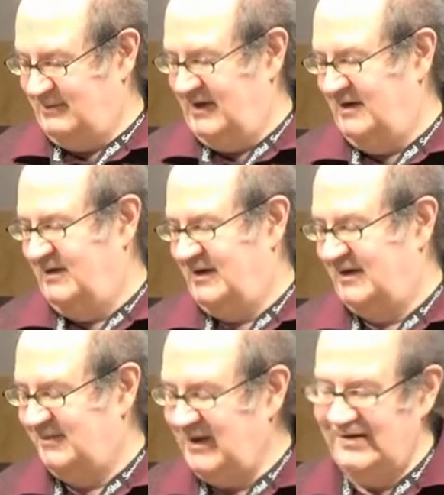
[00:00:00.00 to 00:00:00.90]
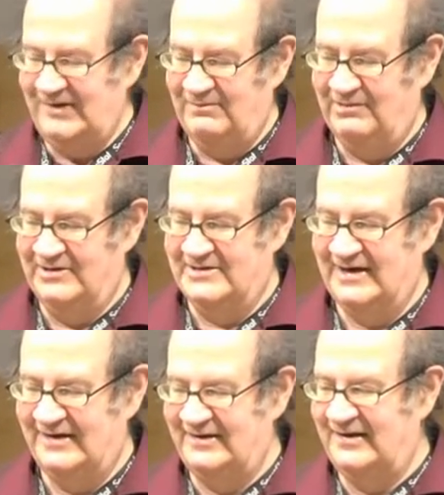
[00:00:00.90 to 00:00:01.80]
been expensive
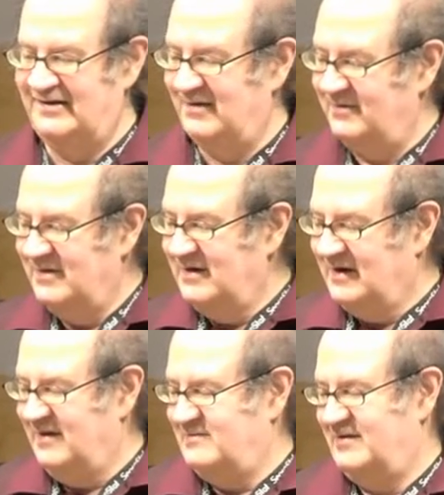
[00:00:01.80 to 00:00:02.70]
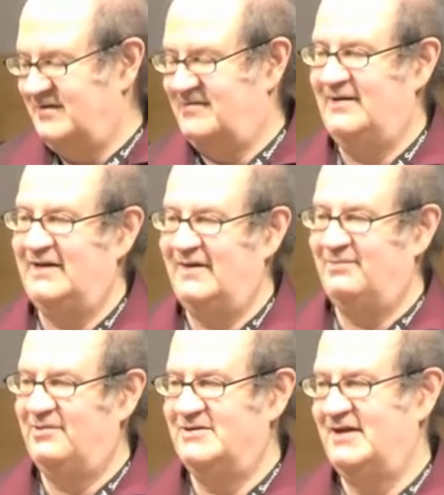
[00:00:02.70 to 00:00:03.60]
projects, and I say, well, I just treat
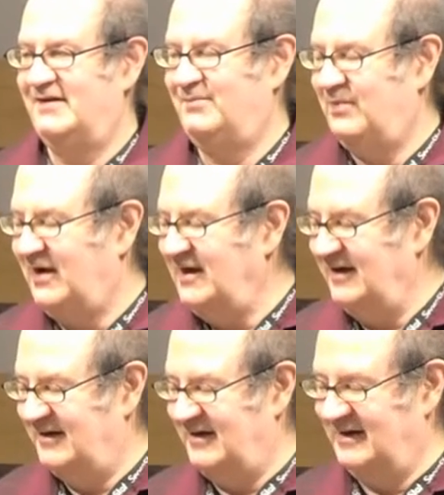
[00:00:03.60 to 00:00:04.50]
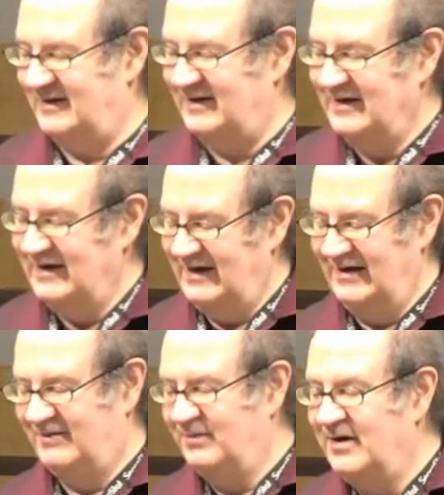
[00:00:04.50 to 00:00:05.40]
that project as a pilot study.
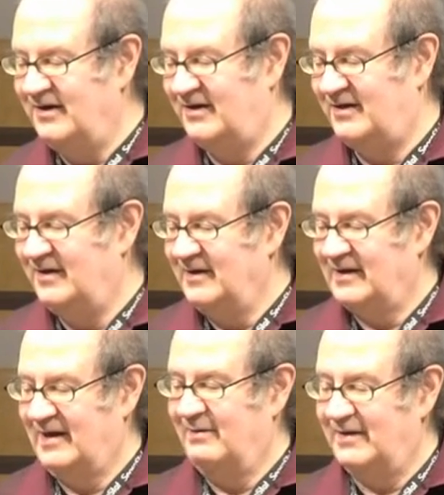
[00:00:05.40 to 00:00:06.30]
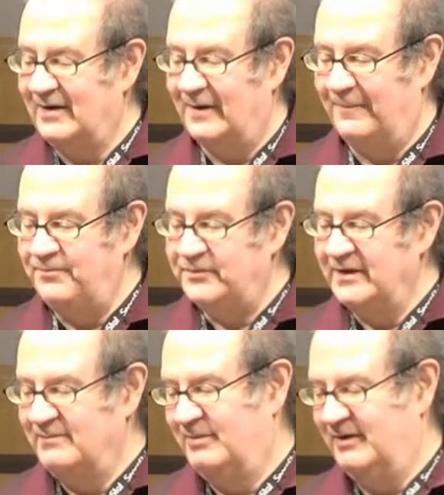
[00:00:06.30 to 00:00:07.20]
It's worth going on,
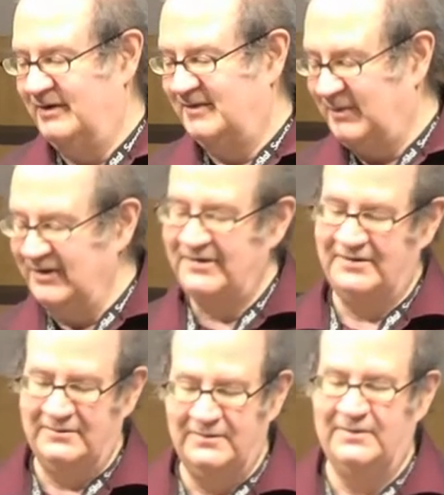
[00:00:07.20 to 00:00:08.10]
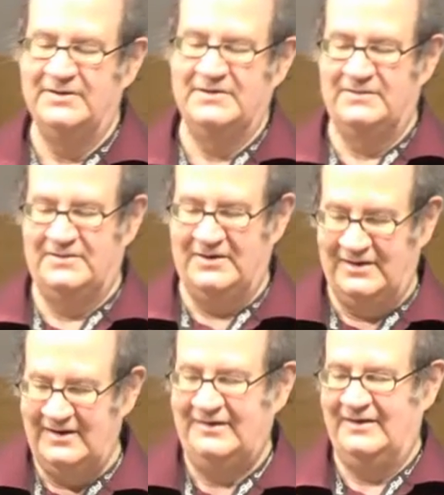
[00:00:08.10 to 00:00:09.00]
but the sponsor will want to do
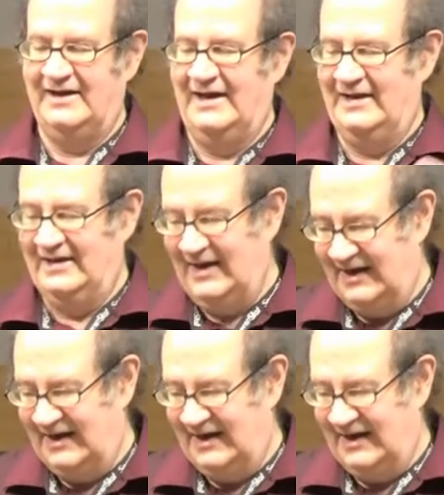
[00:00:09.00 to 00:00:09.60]
this and that,